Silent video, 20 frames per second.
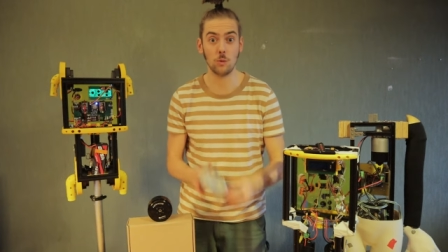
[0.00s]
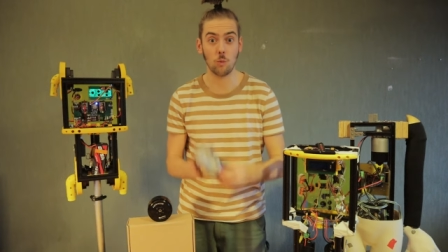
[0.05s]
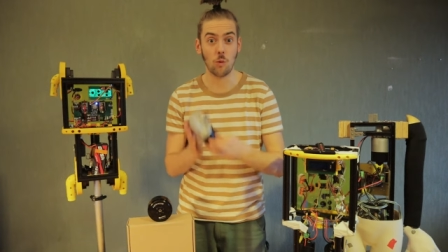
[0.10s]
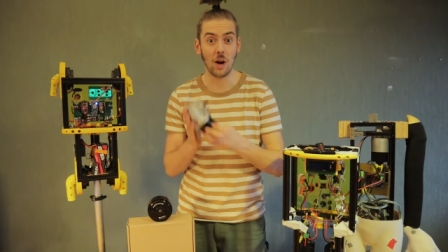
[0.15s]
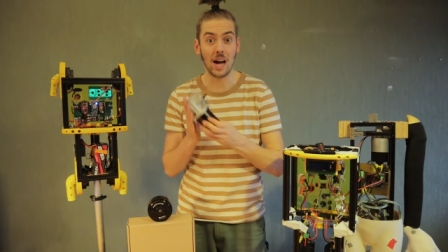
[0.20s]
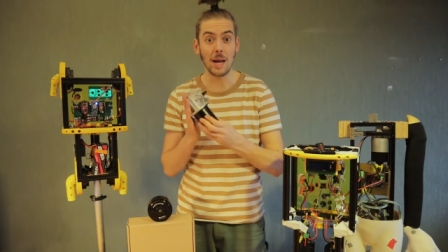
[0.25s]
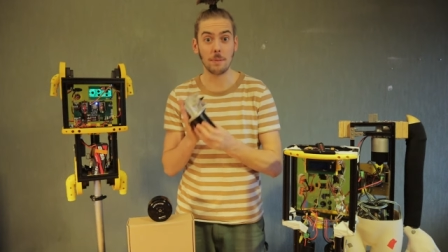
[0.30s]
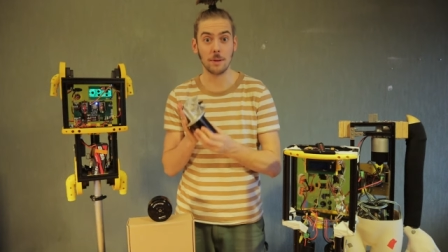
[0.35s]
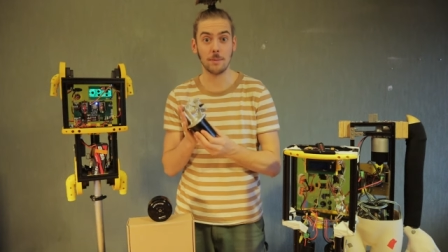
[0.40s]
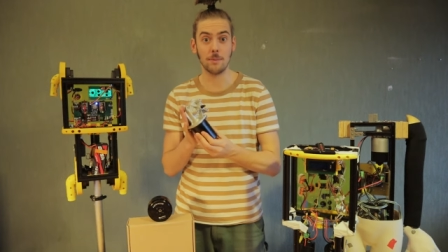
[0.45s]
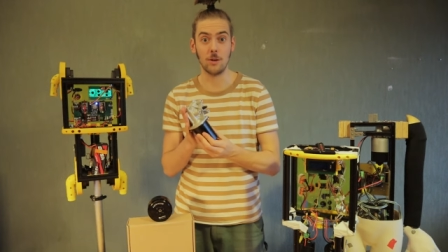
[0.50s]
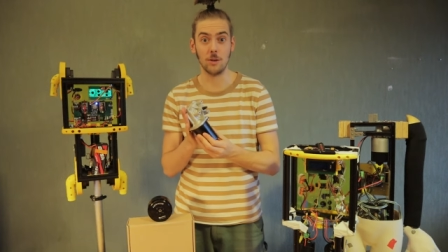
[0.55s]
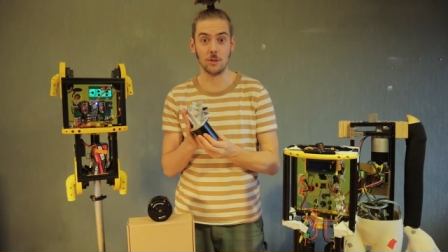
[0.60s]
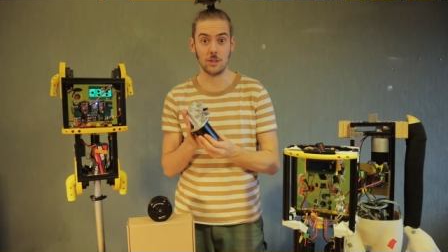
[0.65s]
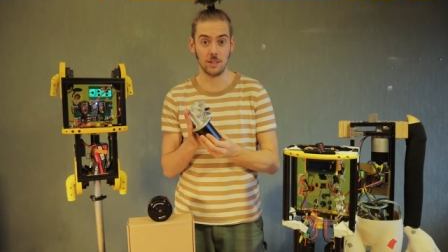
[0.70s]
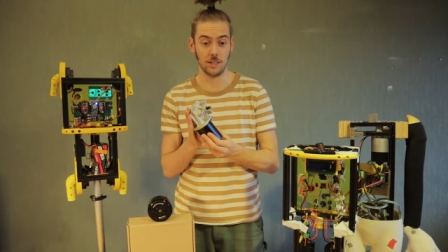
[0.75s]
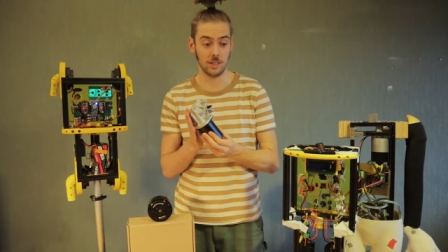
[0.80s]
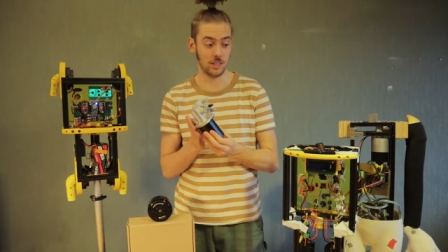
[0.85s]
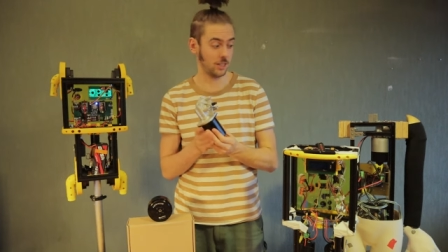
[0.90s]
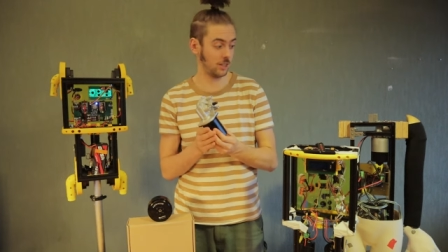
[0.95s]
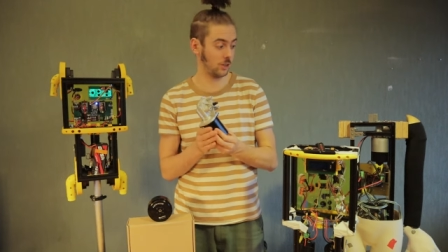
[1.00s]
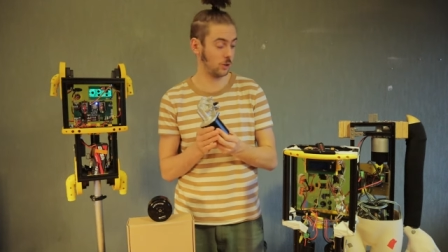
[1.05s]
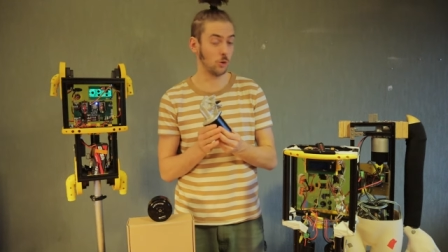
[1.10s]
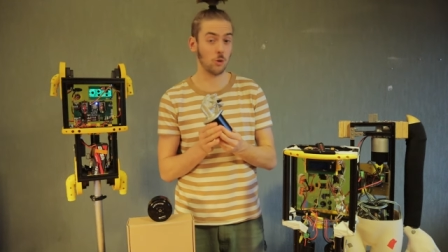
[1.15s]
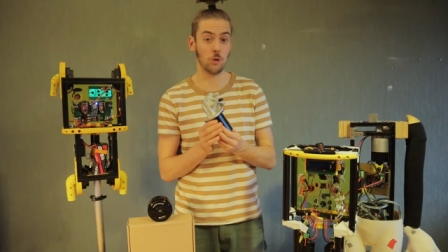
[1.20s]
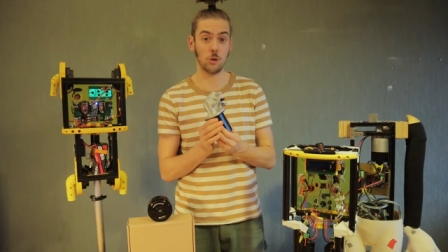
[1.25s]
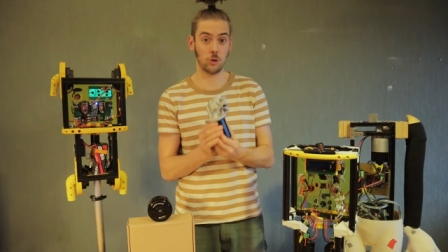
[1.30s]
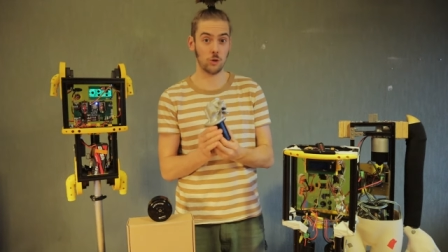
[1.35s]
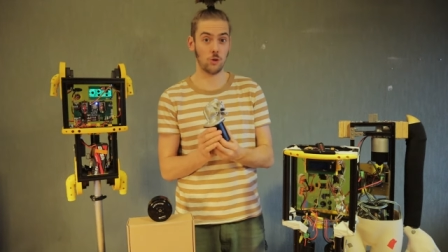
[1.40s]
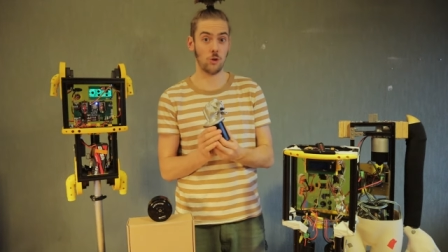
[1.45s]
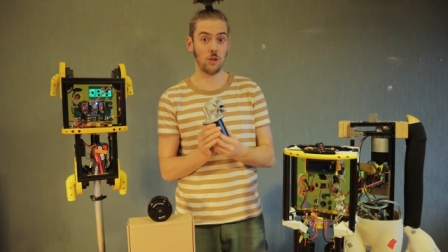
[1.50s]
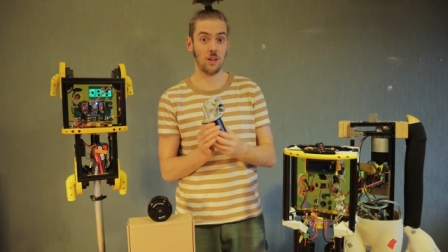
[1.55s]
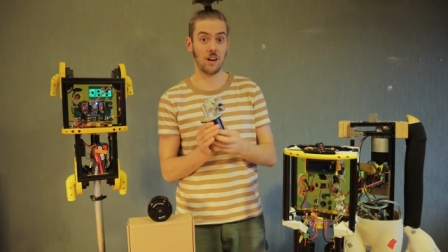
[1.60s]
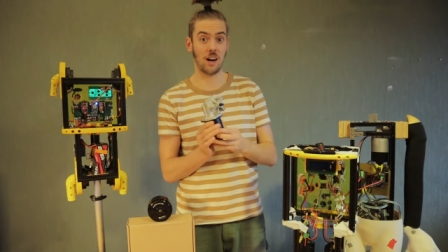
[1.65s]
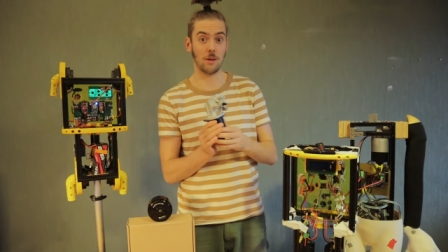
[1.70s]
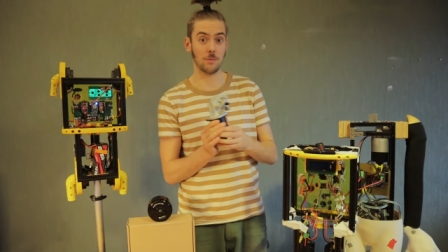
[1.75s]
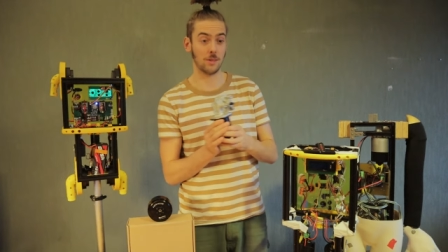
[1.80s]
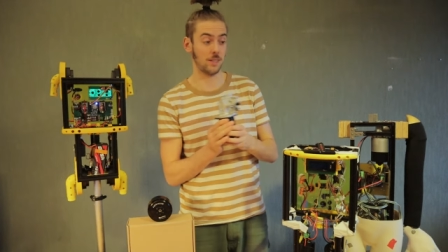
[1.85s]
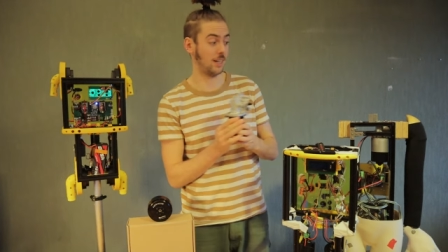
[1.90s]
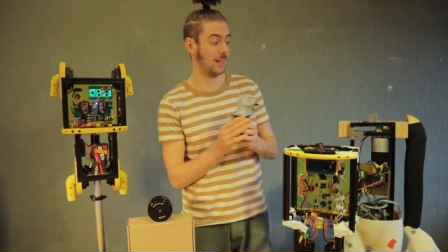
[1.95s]
wiper motors to control the
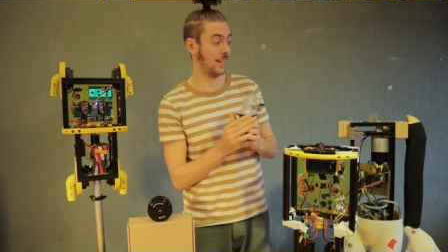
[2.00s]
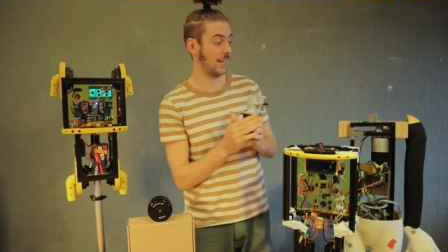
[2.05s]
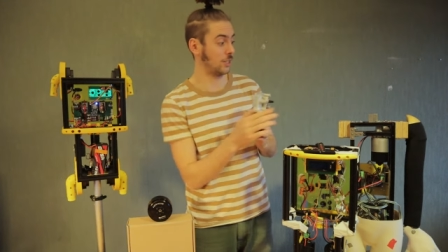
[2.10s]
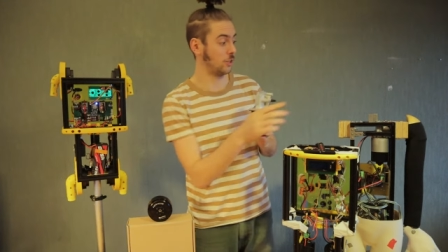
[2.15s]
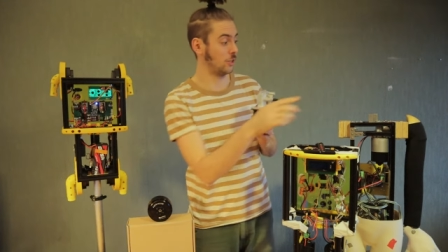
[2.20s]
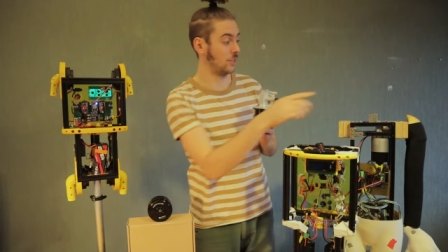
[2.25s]
arms and legs.